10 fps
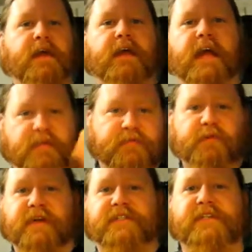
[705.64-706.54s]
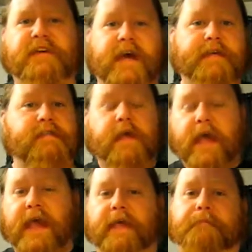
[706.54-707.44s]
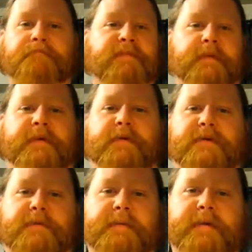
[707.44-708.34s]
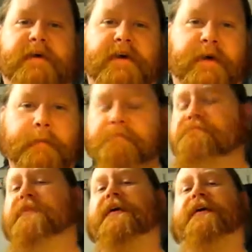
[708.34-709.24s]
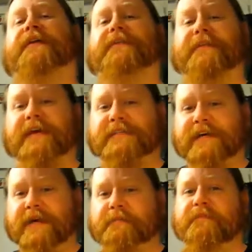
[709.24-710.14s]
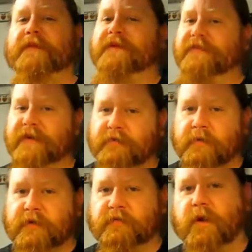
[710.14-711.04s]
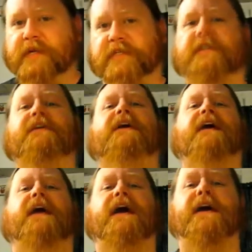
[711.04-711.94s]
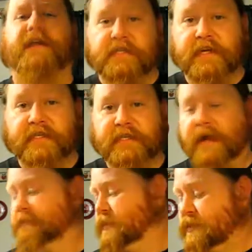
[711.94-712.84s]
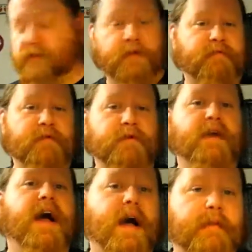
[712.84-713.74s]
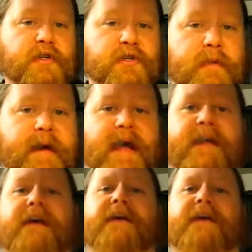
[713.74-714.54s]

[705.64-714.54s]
As for the rest of you guys, hey, let me know what you want me to cook. Until next time, thank you very much for watching. I'll catch you next time. Enjoy your food. I'm going to enjoy mine.